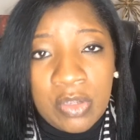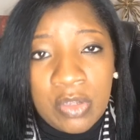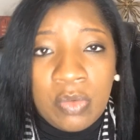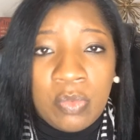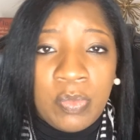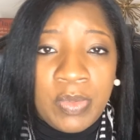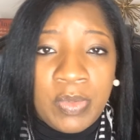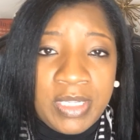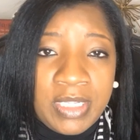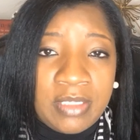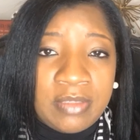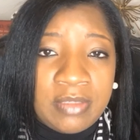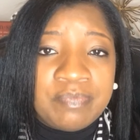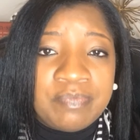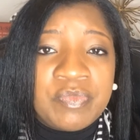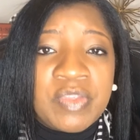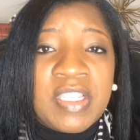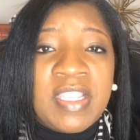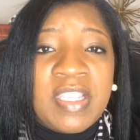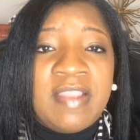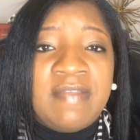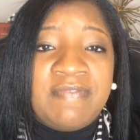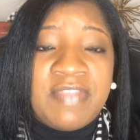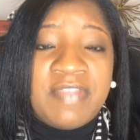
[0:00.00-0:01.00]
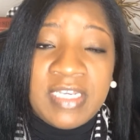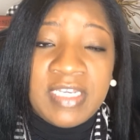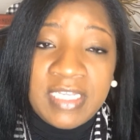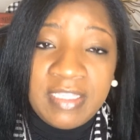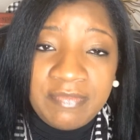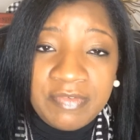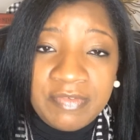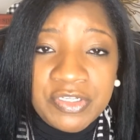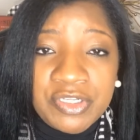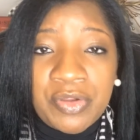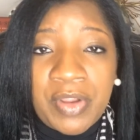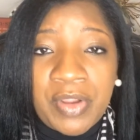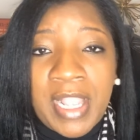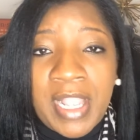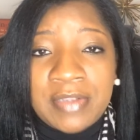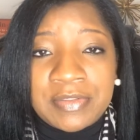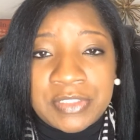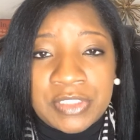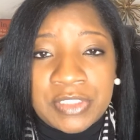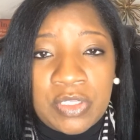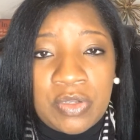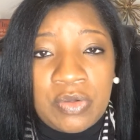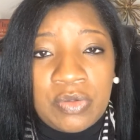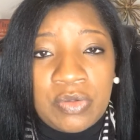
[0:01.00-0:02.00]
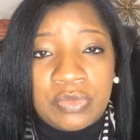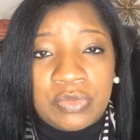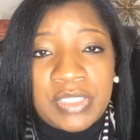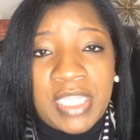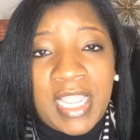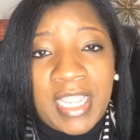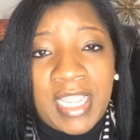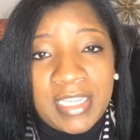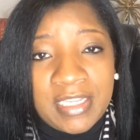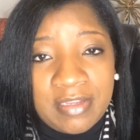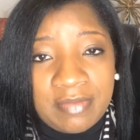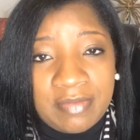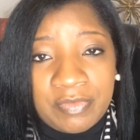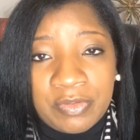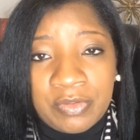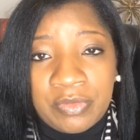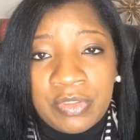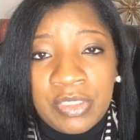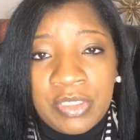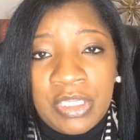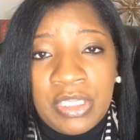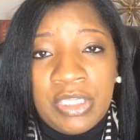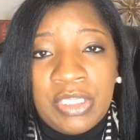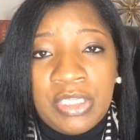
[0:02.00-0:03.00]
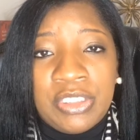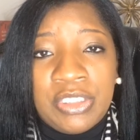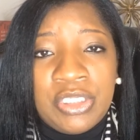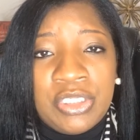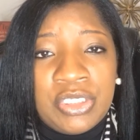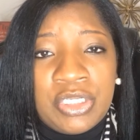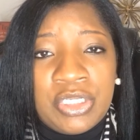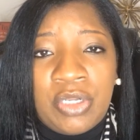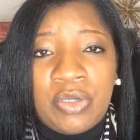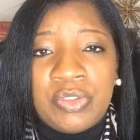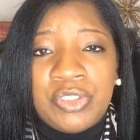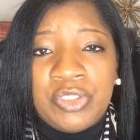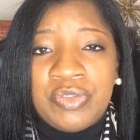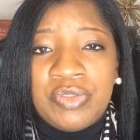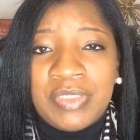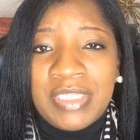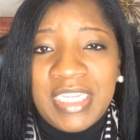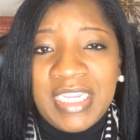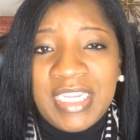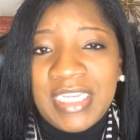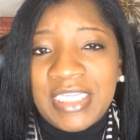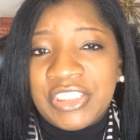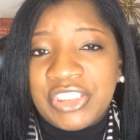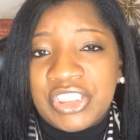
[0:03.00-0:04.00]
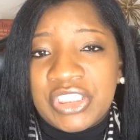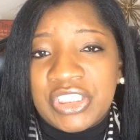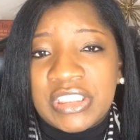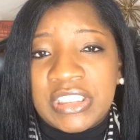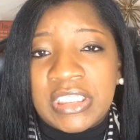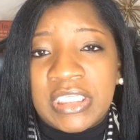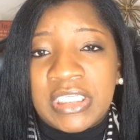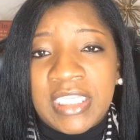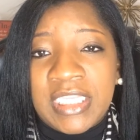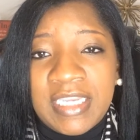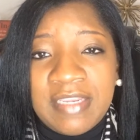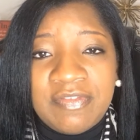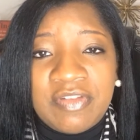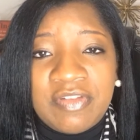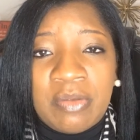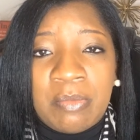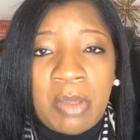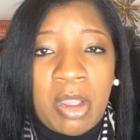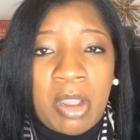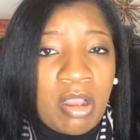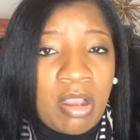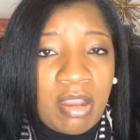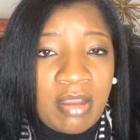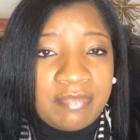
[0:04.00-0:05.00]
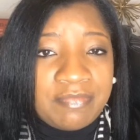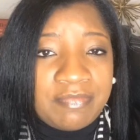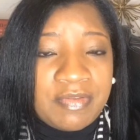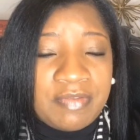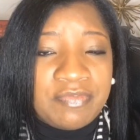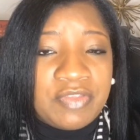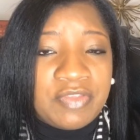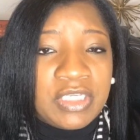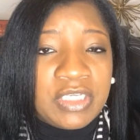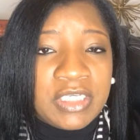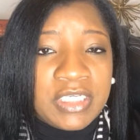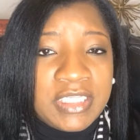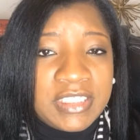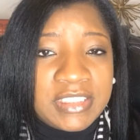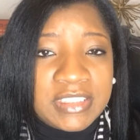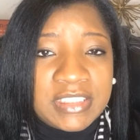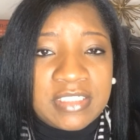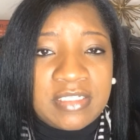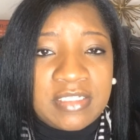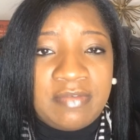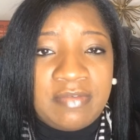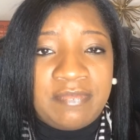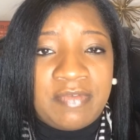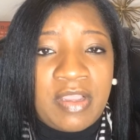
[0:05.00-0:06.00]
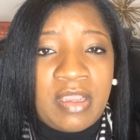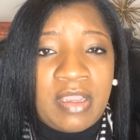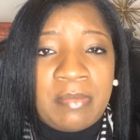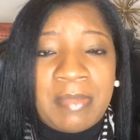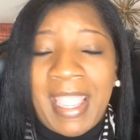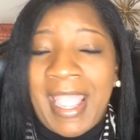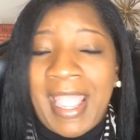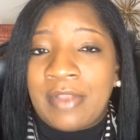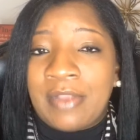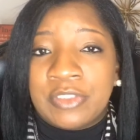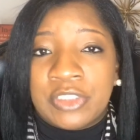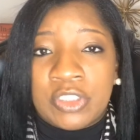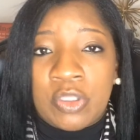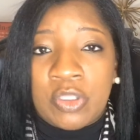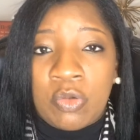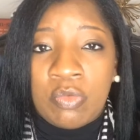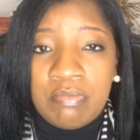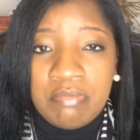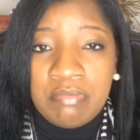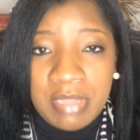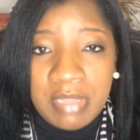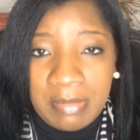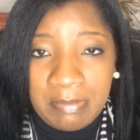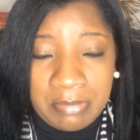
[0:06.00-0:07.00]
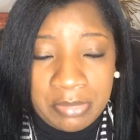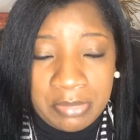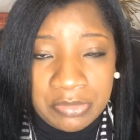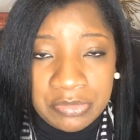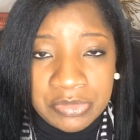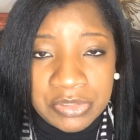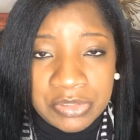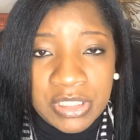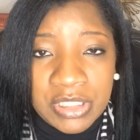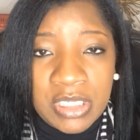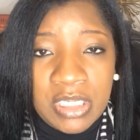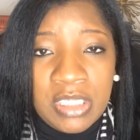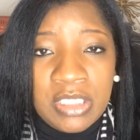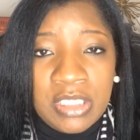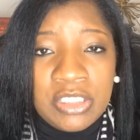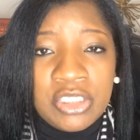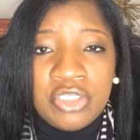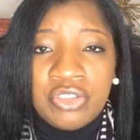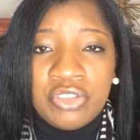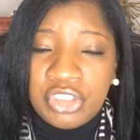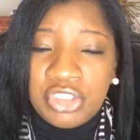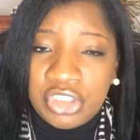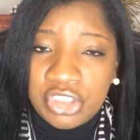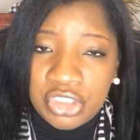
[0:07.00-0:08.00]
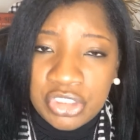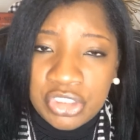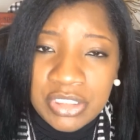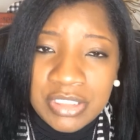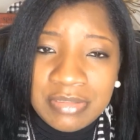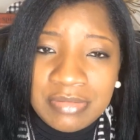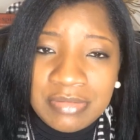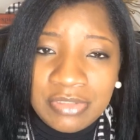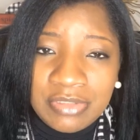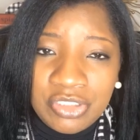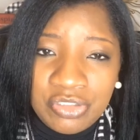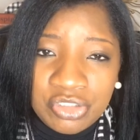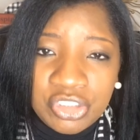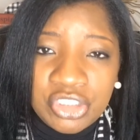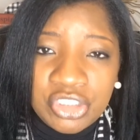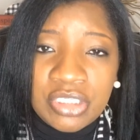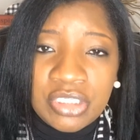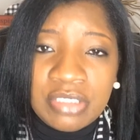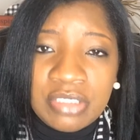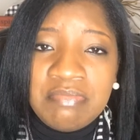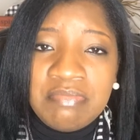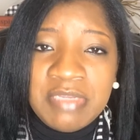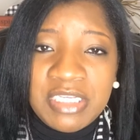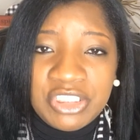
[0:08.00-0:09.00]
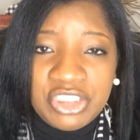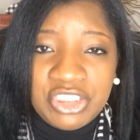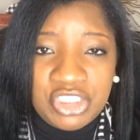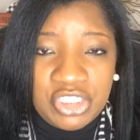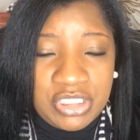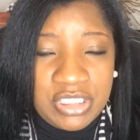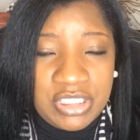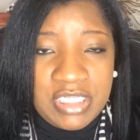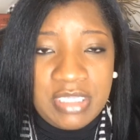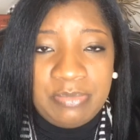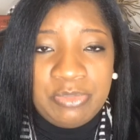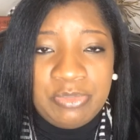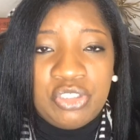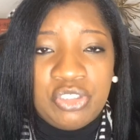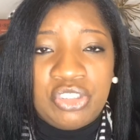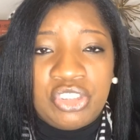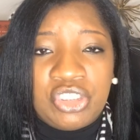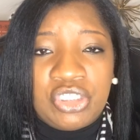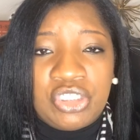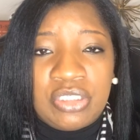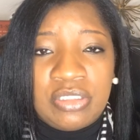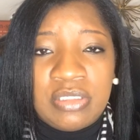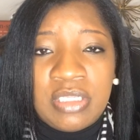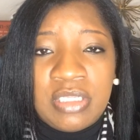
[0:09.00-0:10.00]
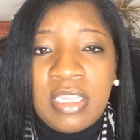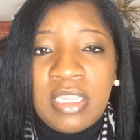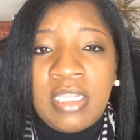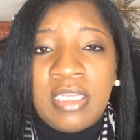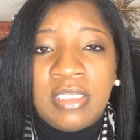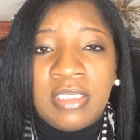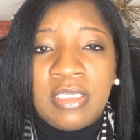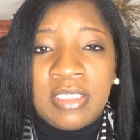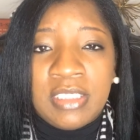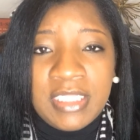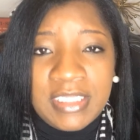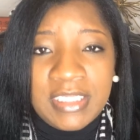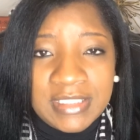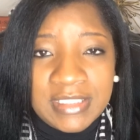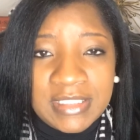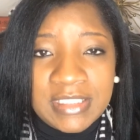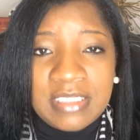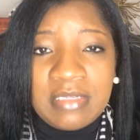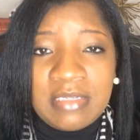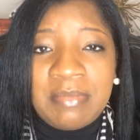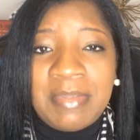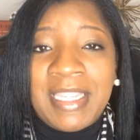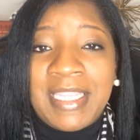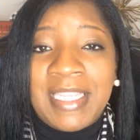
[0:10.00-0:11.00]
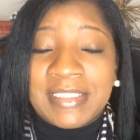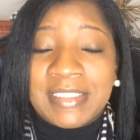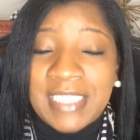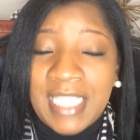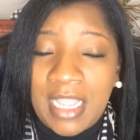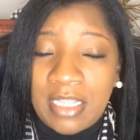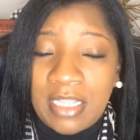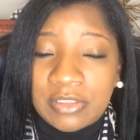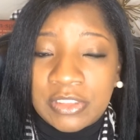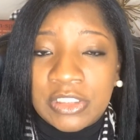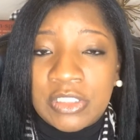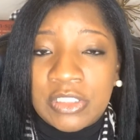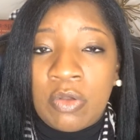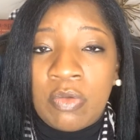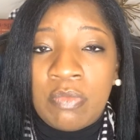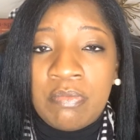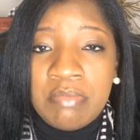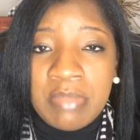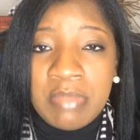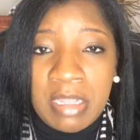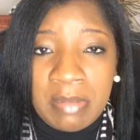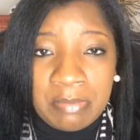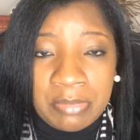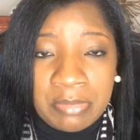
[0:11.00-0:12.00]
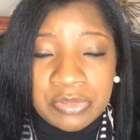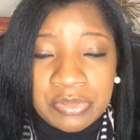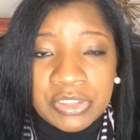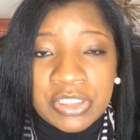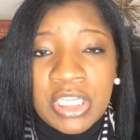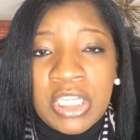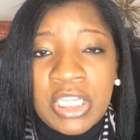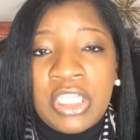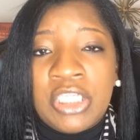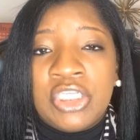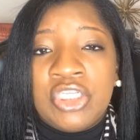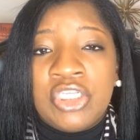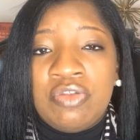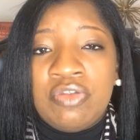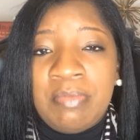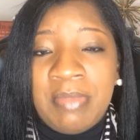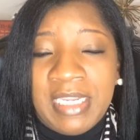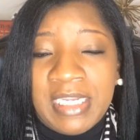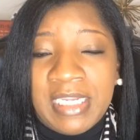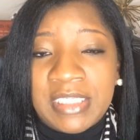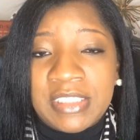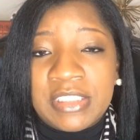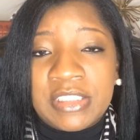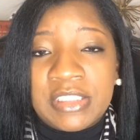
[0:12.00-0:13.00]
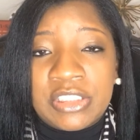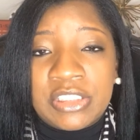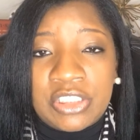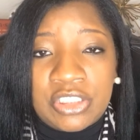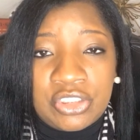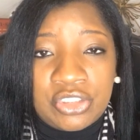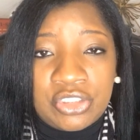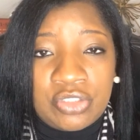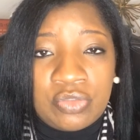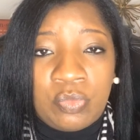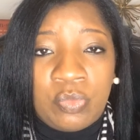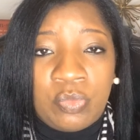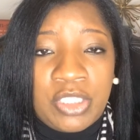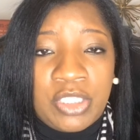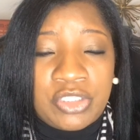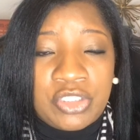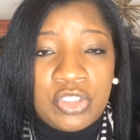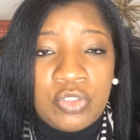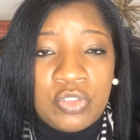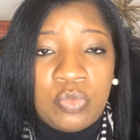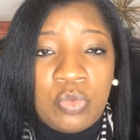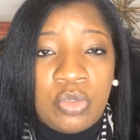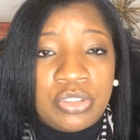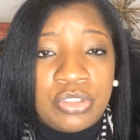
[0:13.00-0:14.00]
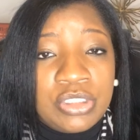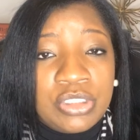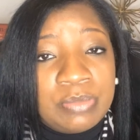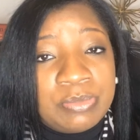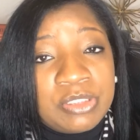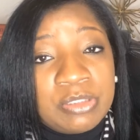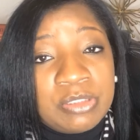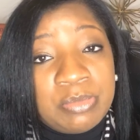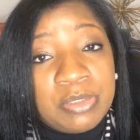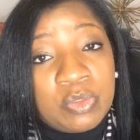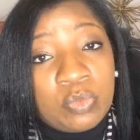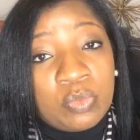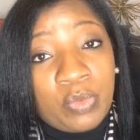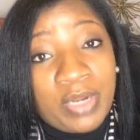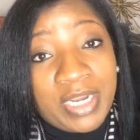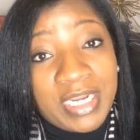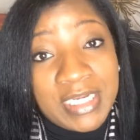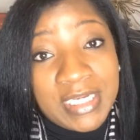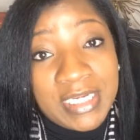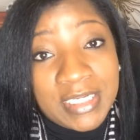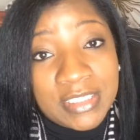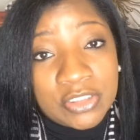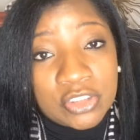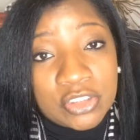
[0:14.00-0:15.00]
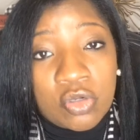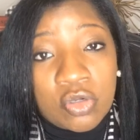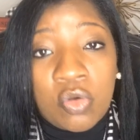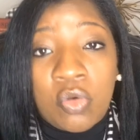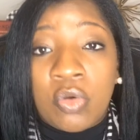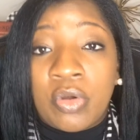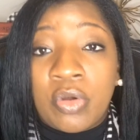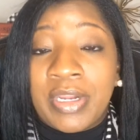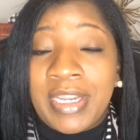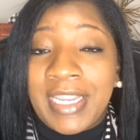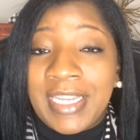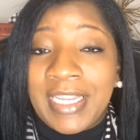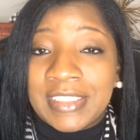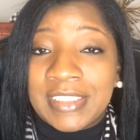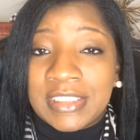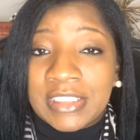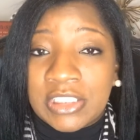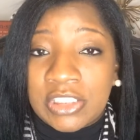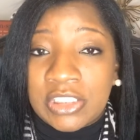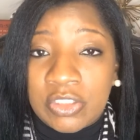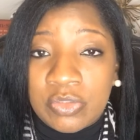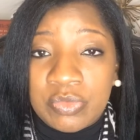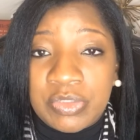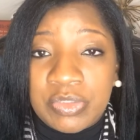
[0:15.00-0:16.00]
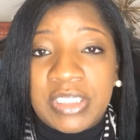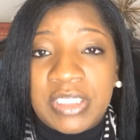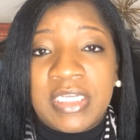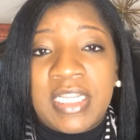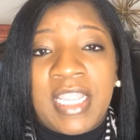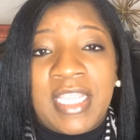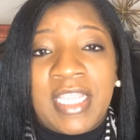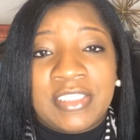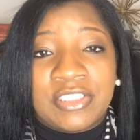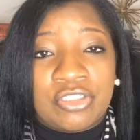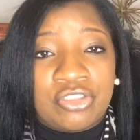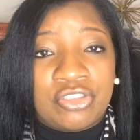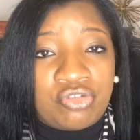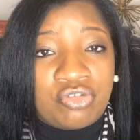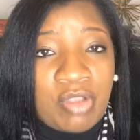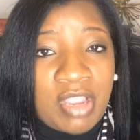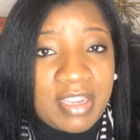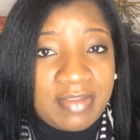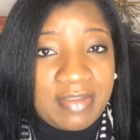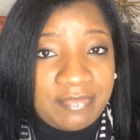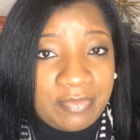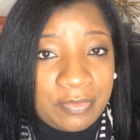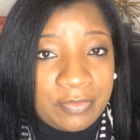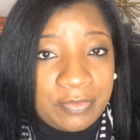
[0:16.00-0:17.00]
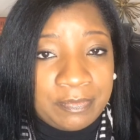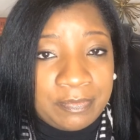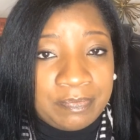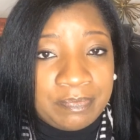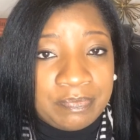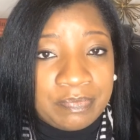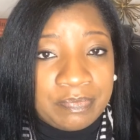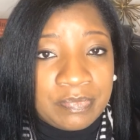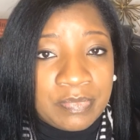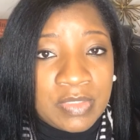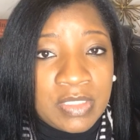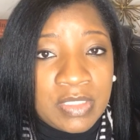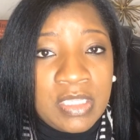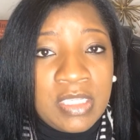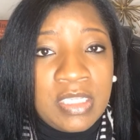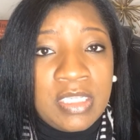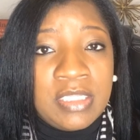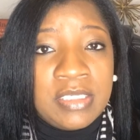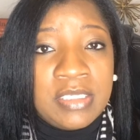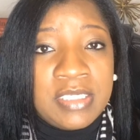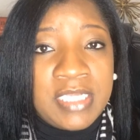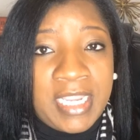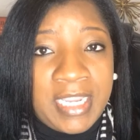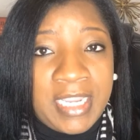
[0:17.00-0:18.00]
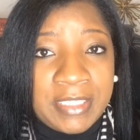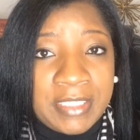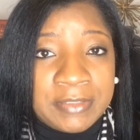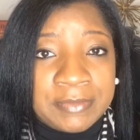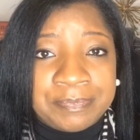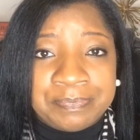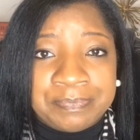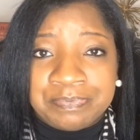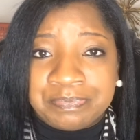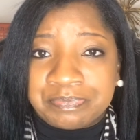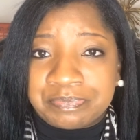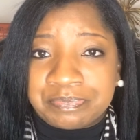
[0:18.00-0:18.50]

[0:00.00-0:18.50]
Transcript: Well, if they live in your household, however, you can't just leave them off of the list of household members. You should mention them. You should list them as household members. You make a decision whether you want them to be rated or excluded as a driver. Now,